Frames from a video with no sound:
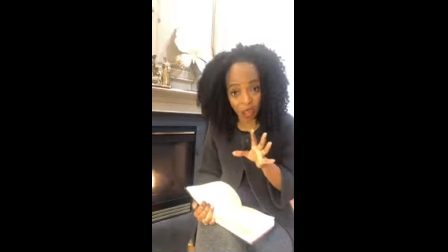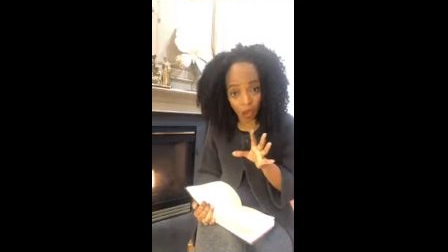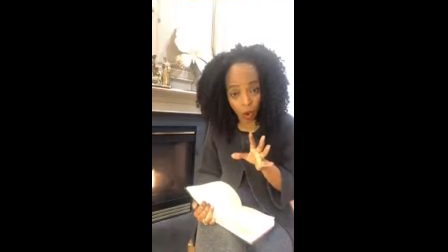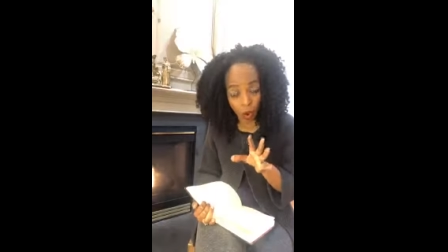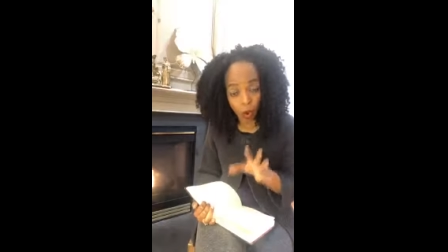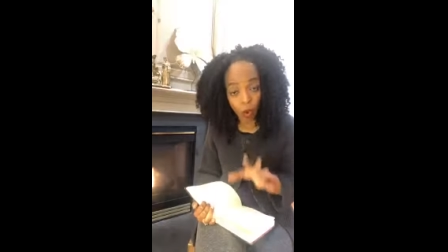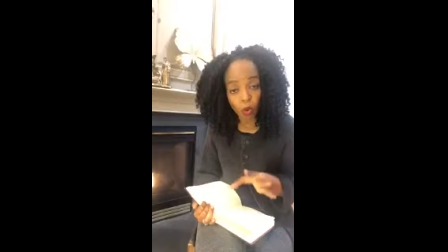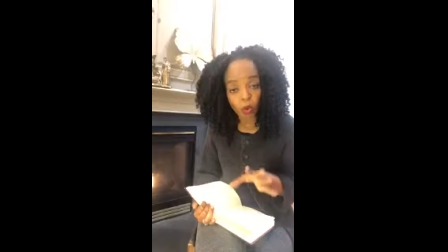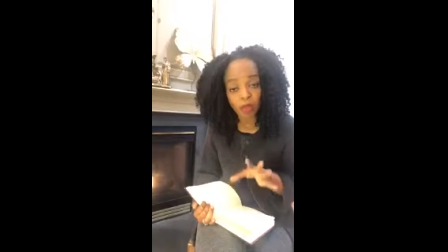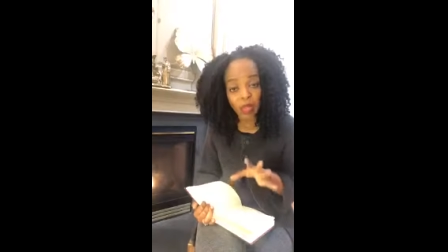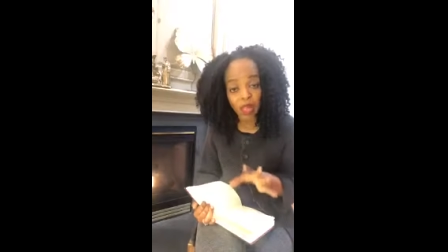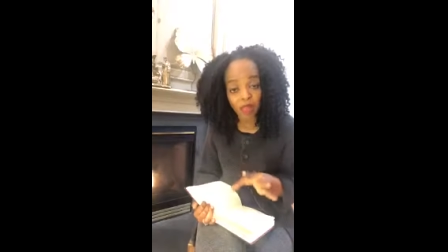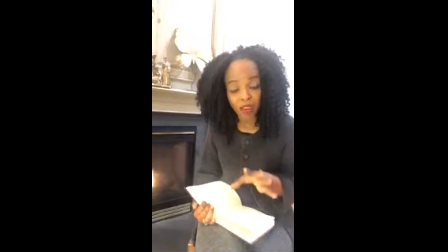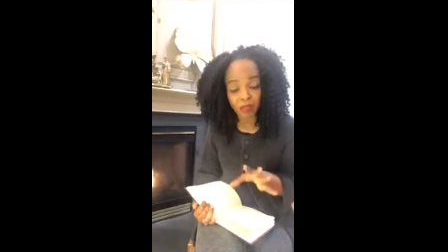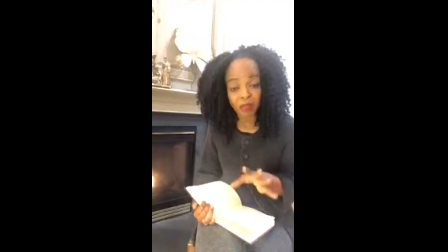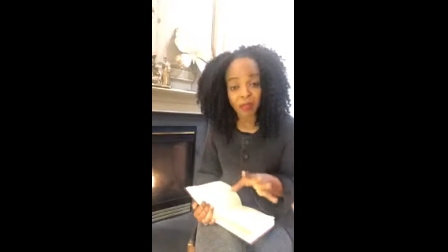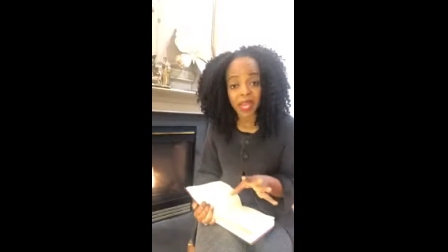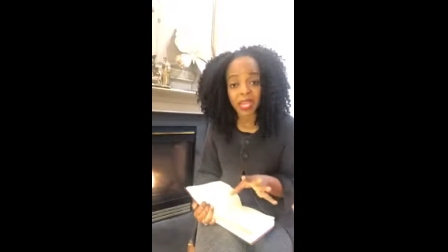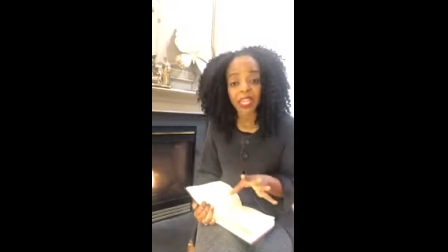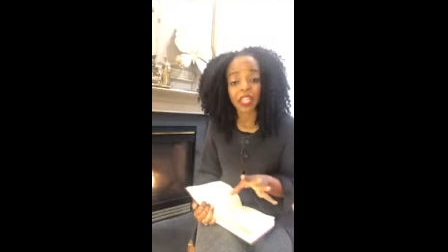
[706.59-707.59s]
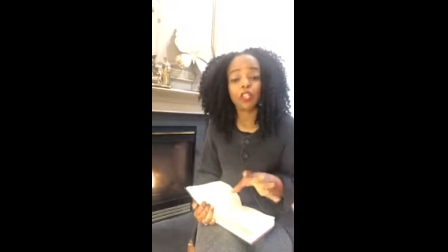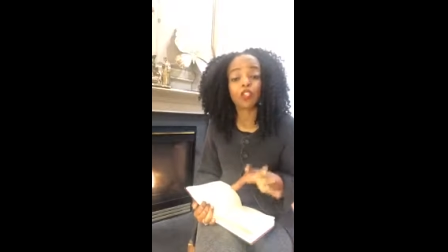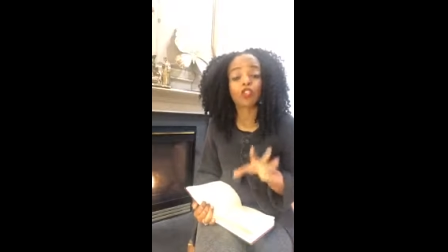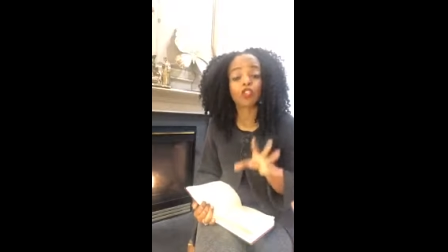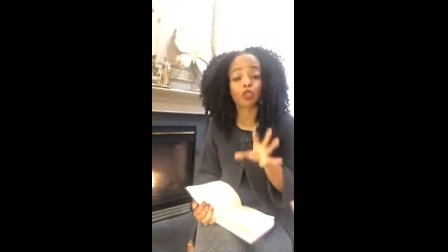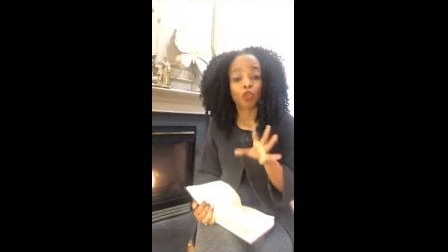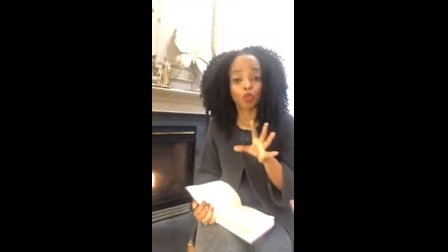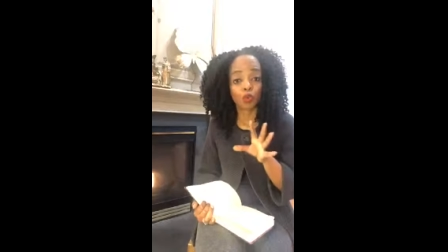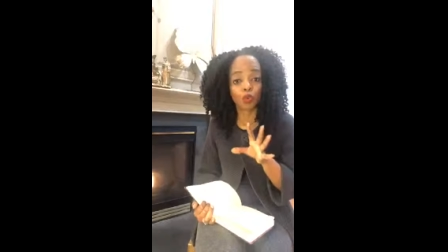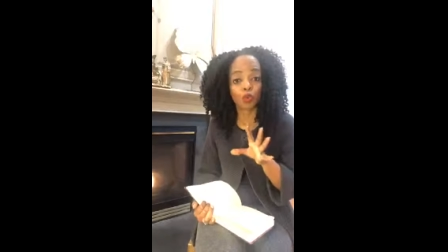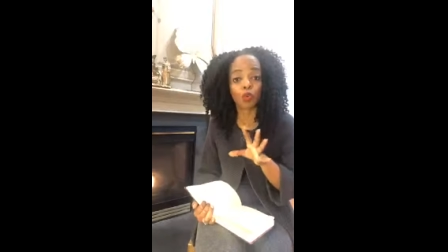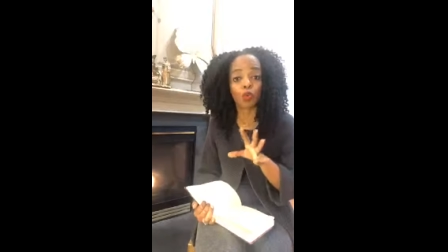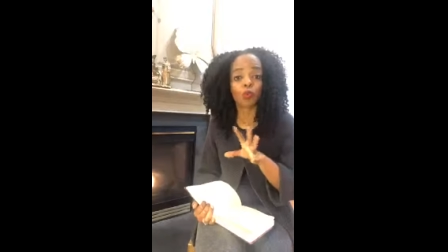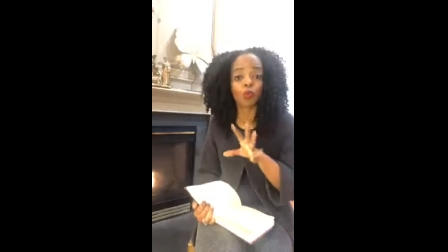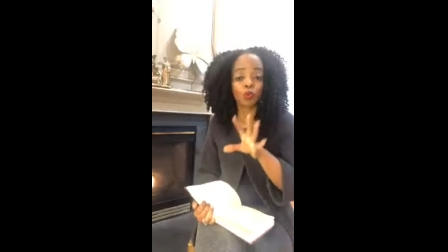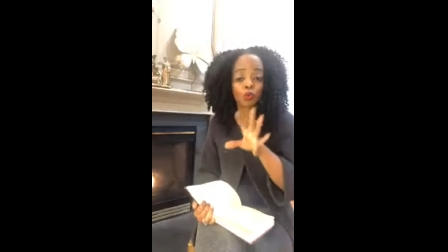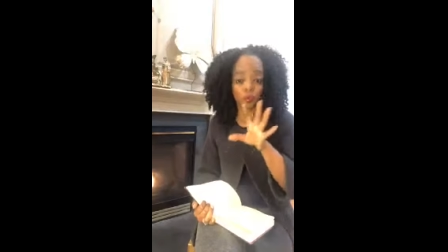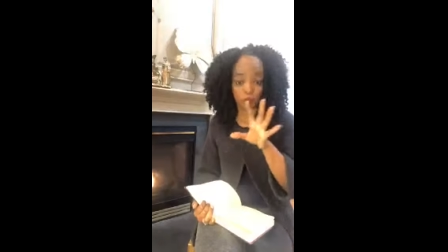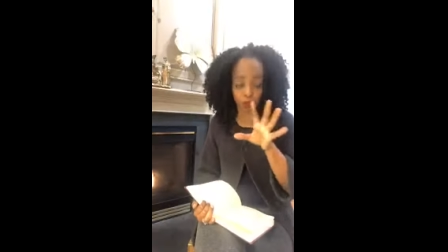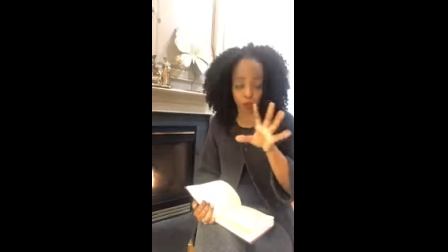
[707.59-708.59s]
whole lot of money to
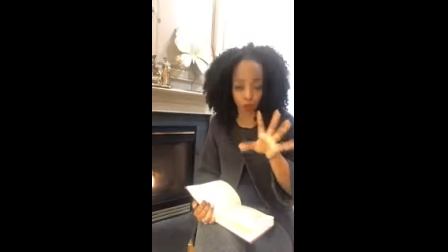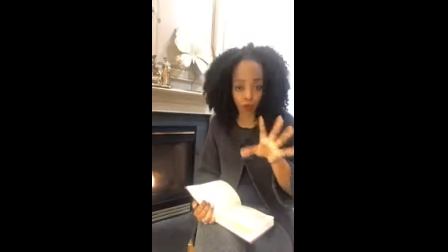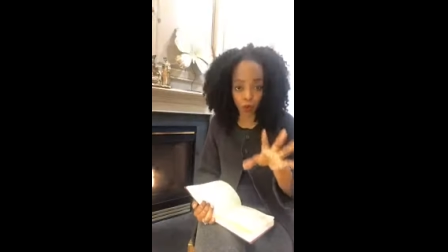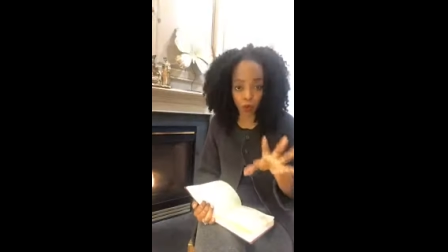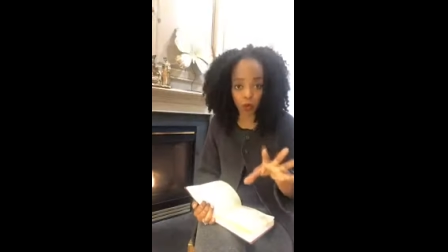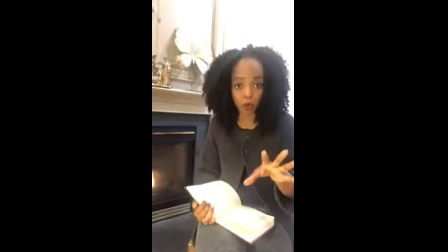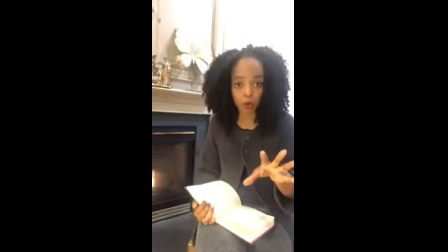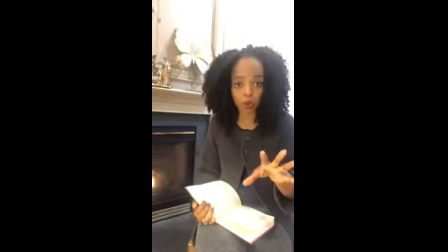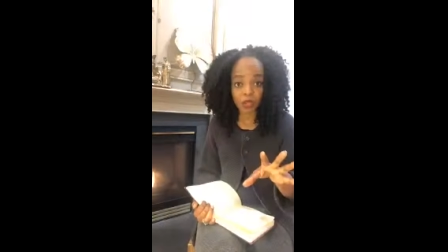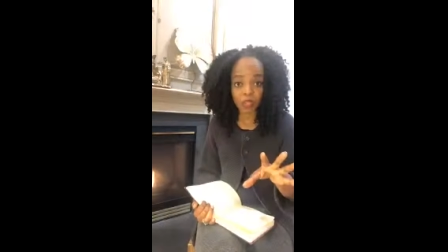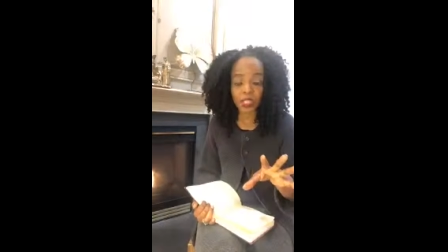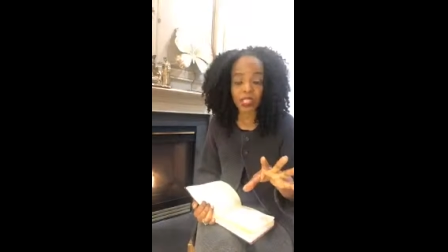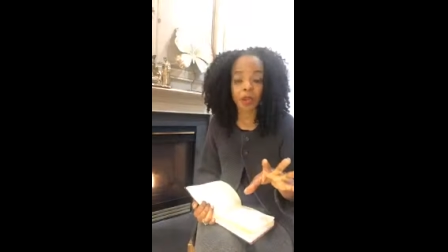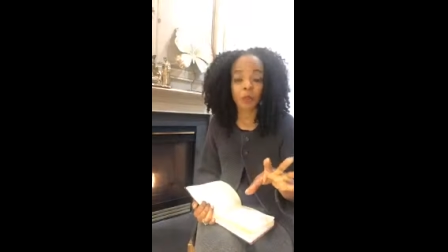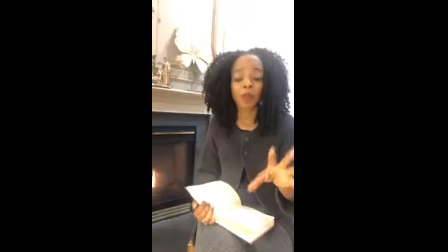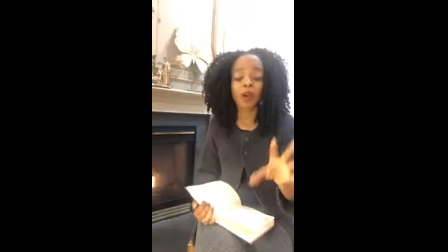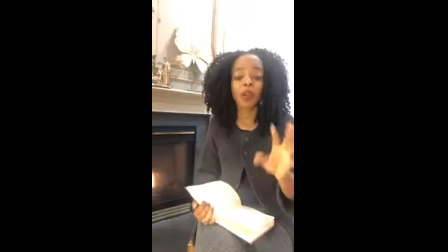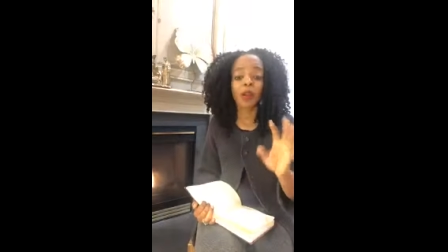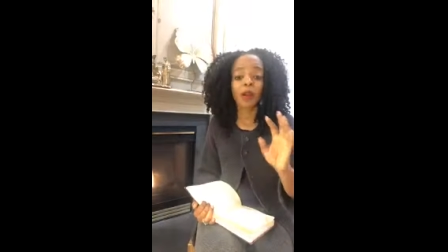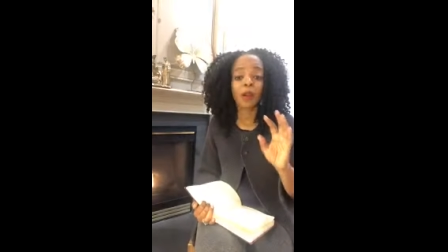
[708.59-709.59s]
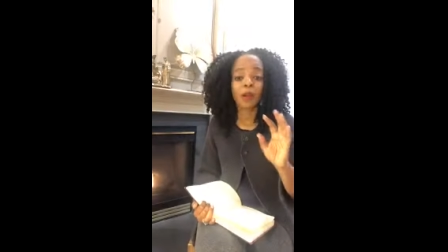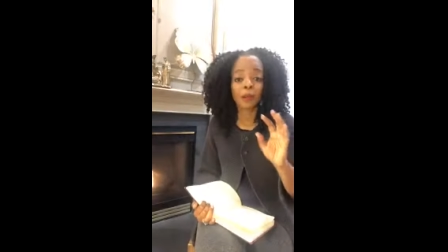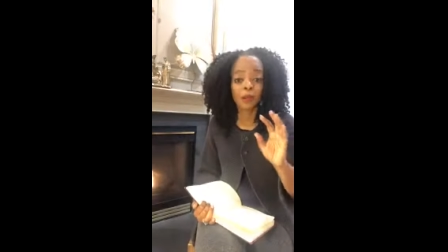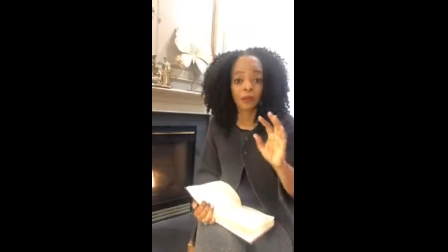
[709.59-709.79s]
recruit someone,